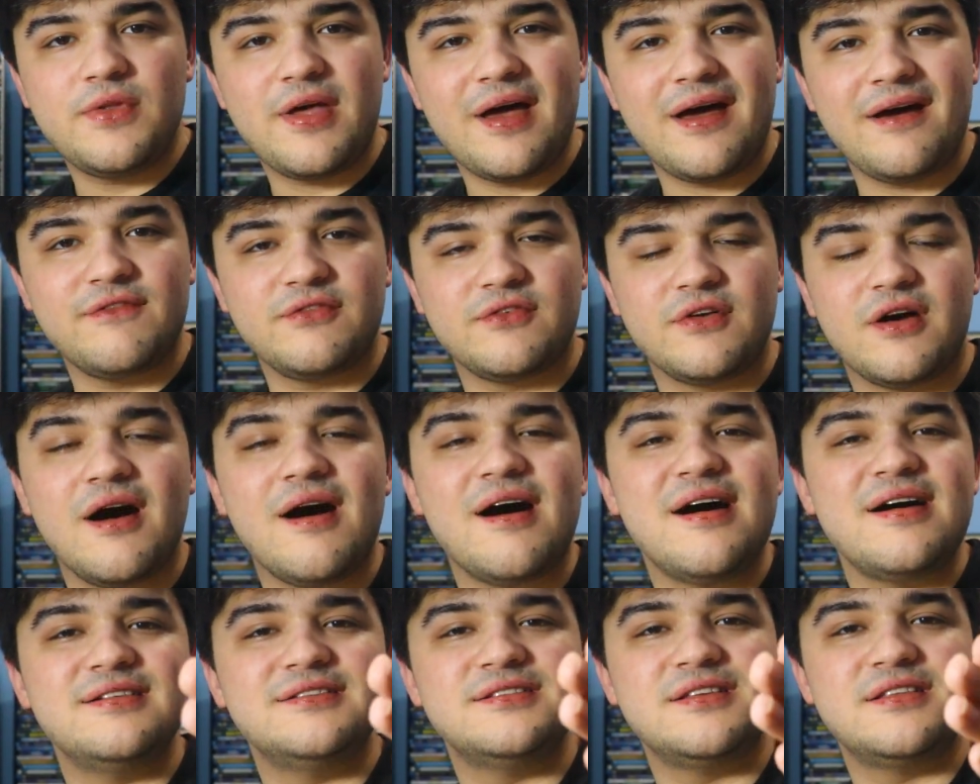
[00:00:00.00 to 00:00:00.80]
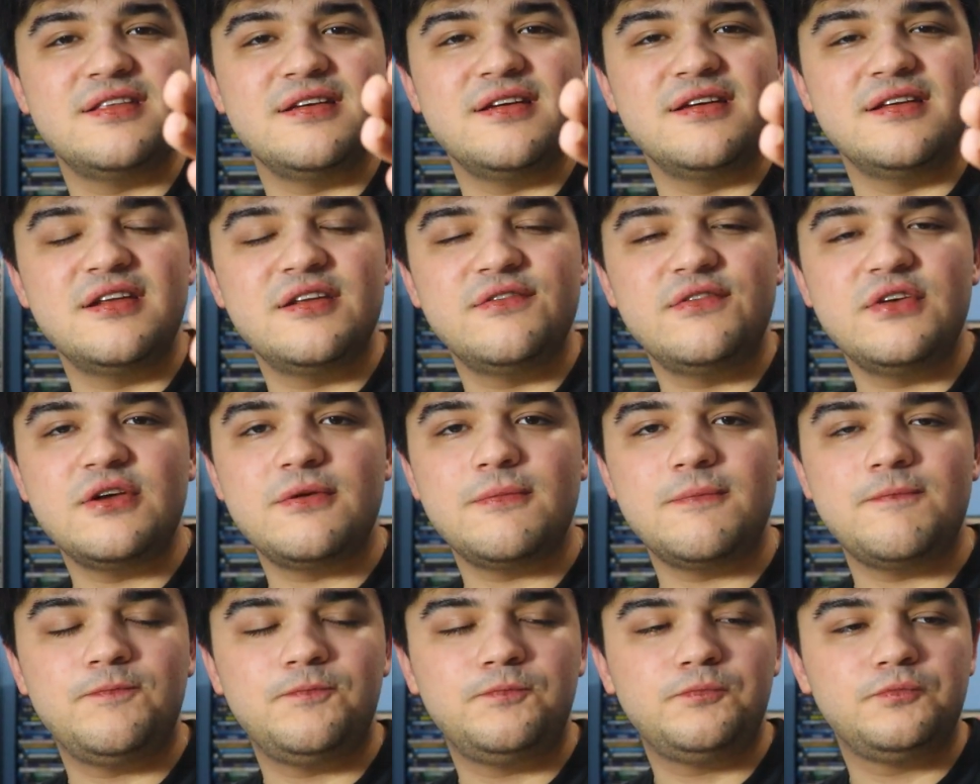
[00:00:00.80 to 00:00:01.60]
have guys at the end of
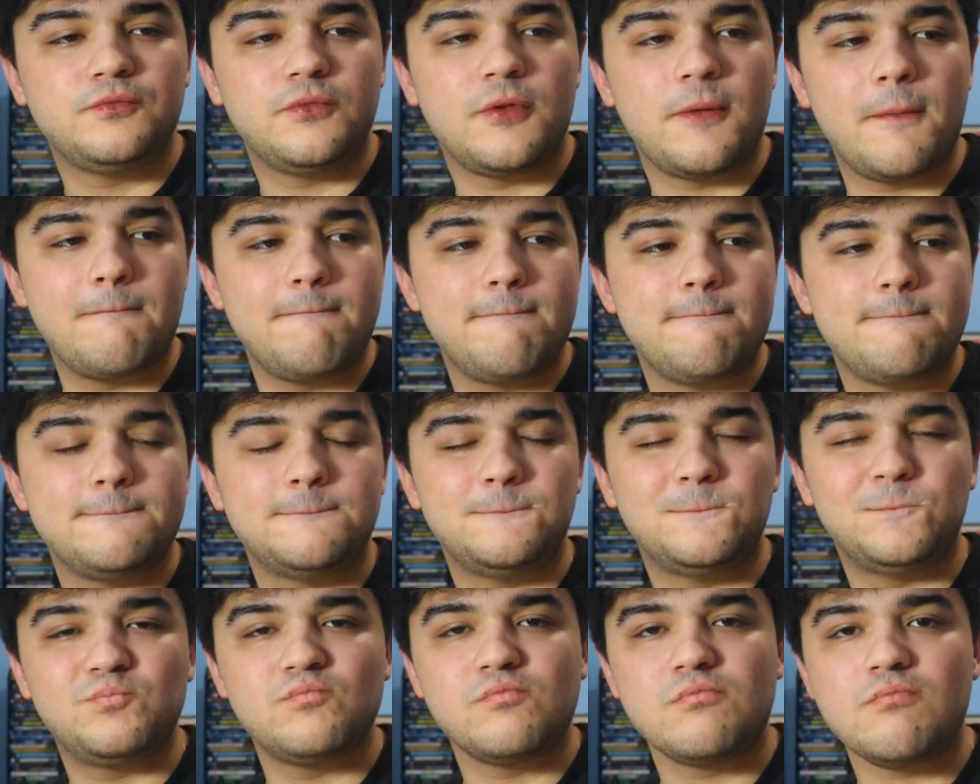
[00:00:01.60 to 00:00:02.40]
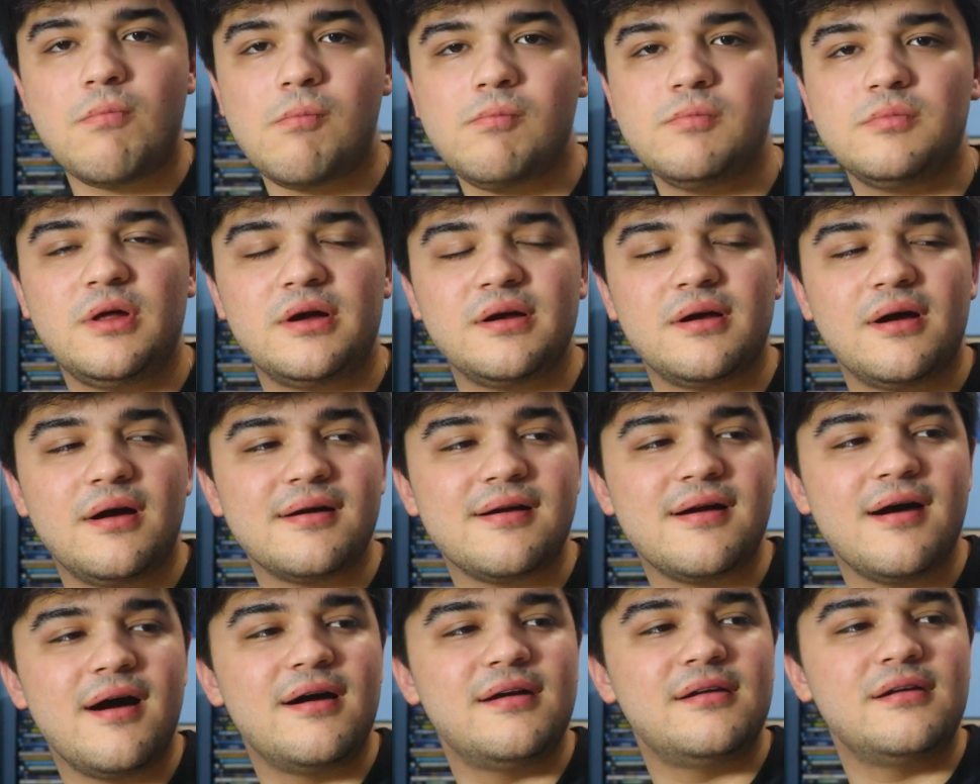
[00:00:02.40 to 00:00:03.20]
it. Like,
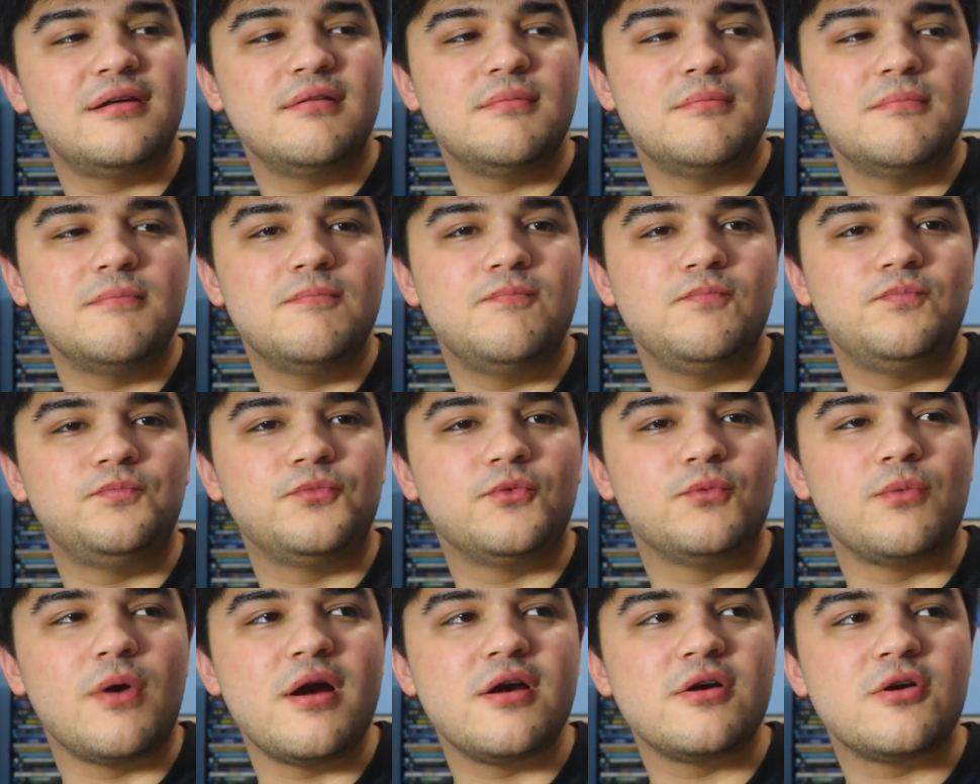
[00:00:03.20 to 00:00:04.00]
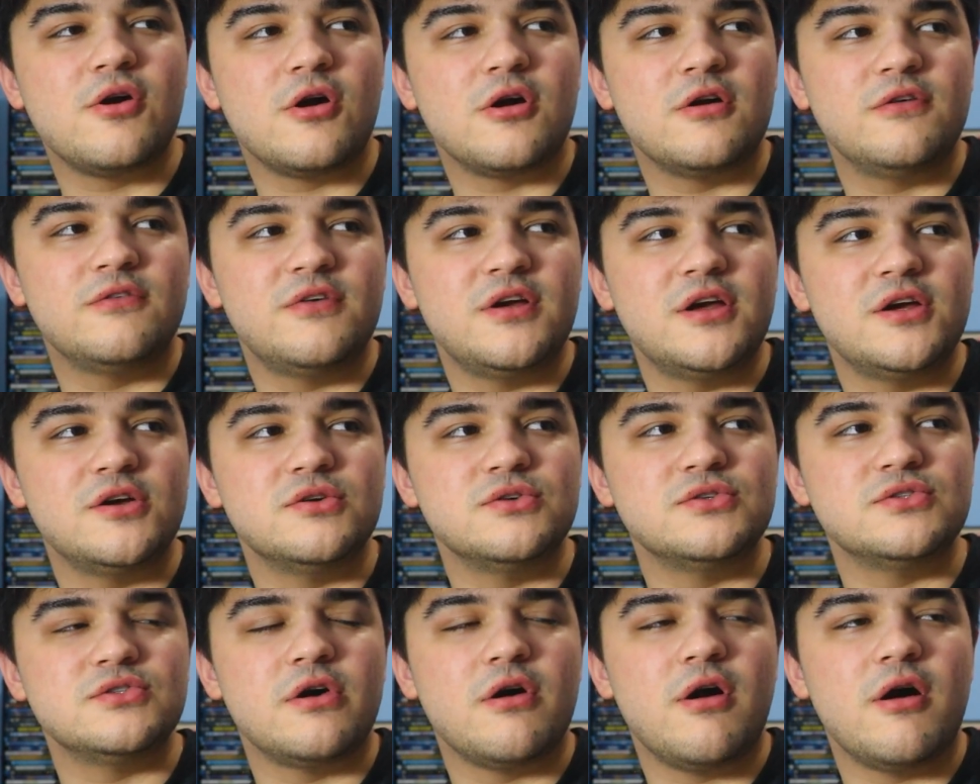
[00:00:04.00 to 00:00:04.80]
I got Ryan
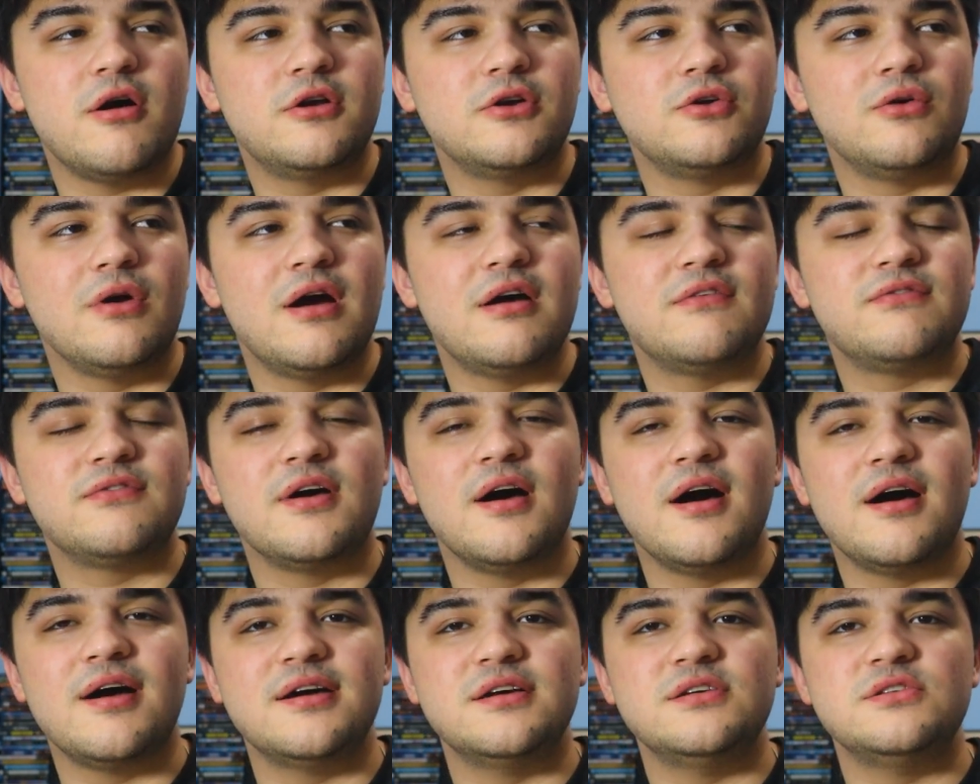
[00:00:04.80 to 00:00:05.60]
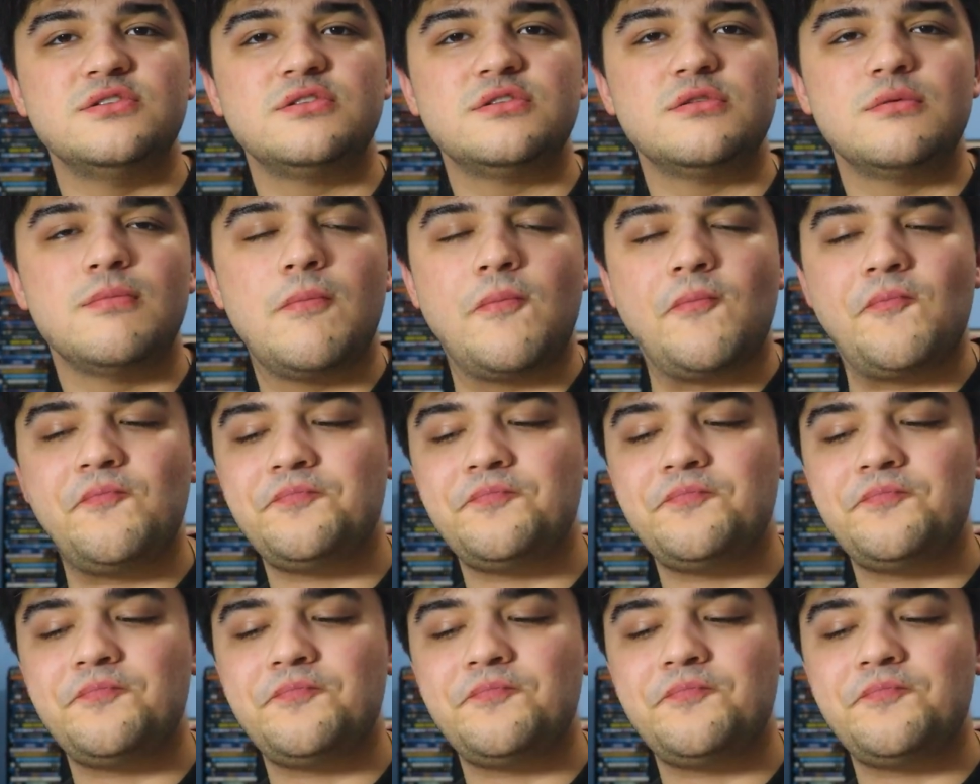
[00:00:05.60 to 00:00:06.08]
Carville's autograph guys,